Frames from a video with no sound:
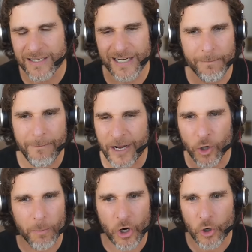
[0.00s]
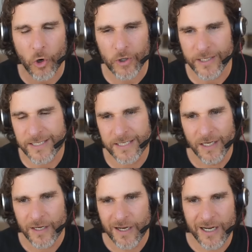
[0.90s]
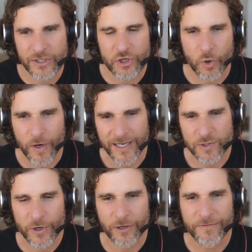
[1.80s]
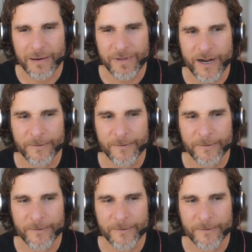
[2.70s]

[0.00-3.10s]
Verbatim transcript: Um, Michael Margolis uh, storied is where you'll find me there.